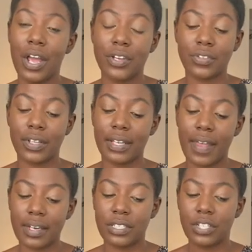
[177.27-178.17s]
So
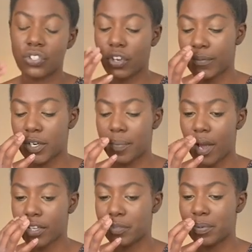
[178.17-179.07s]
that is in the description
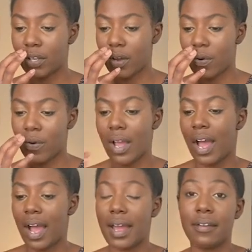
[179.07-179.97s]
box below.
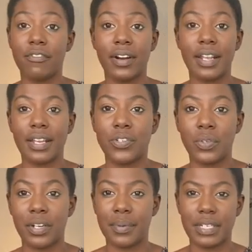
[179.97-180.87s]
I am running into a little bit of